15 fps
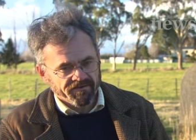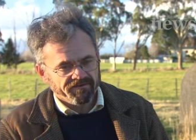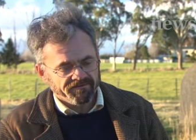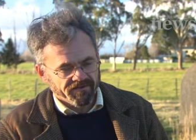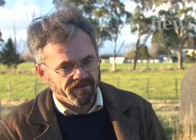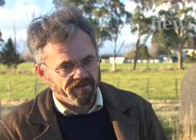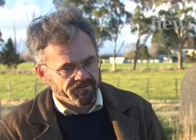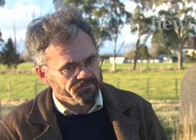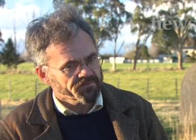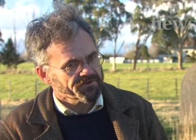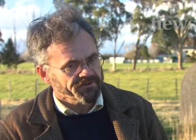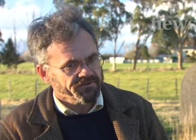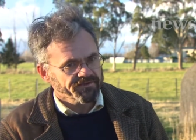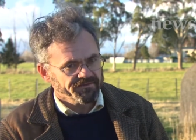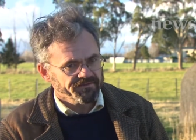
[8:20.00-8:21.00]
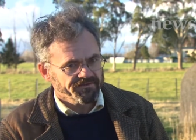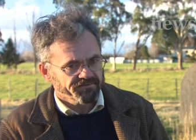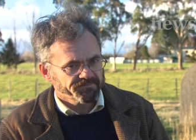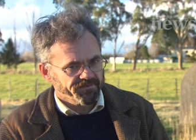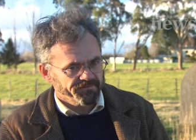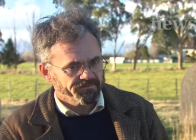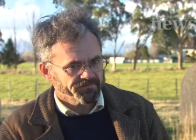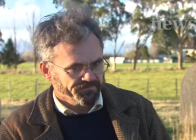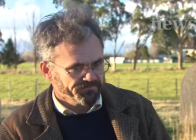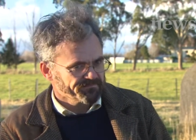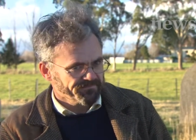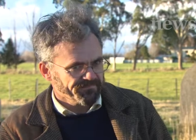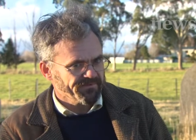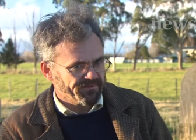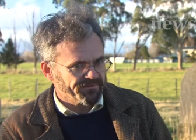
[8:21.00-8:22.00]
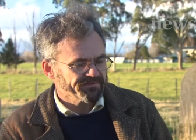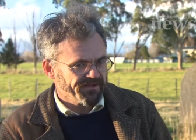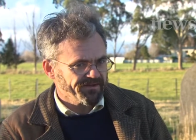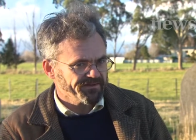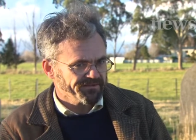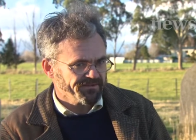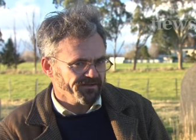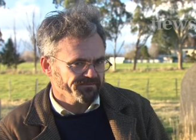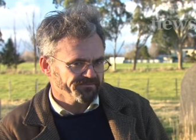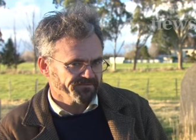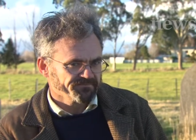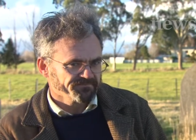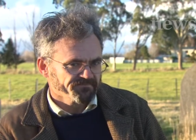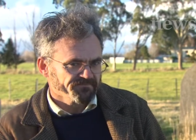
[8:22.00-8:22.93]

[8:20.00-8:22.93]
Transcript: have been hard work, and these people you know had it tough.